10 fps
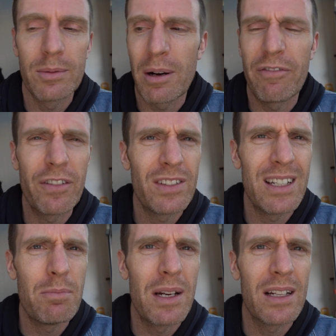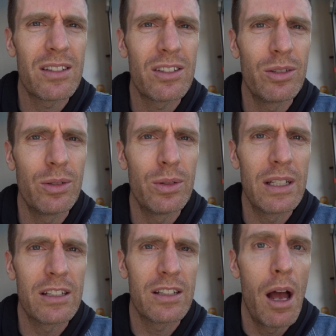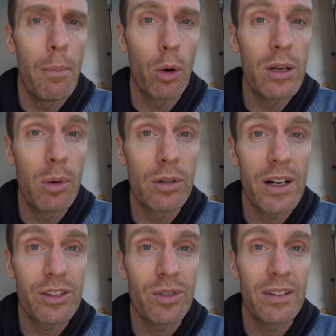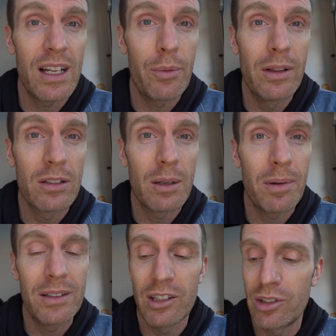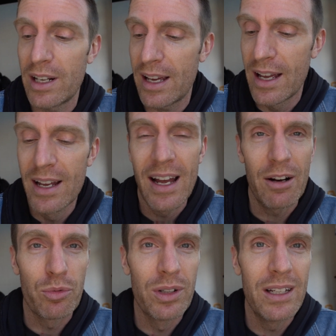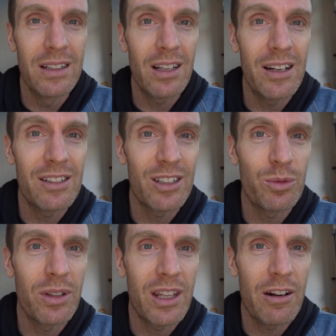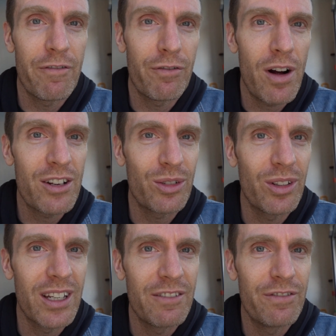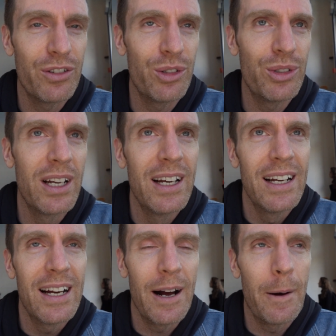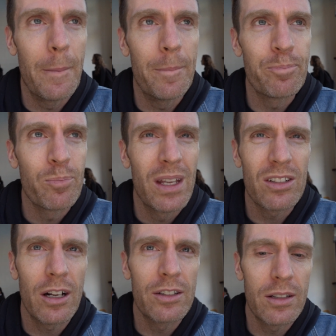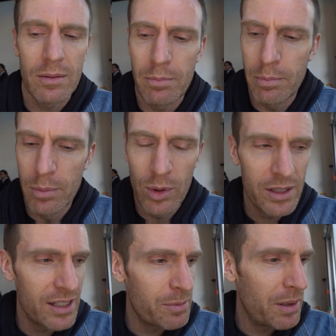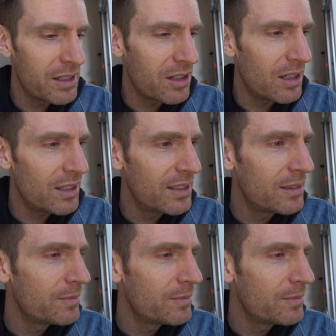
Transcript: About 15 minutes to this poke bowl restaurant that we looked up on the internet and really enticed us with their fresh looking food. It's called, what is this place called?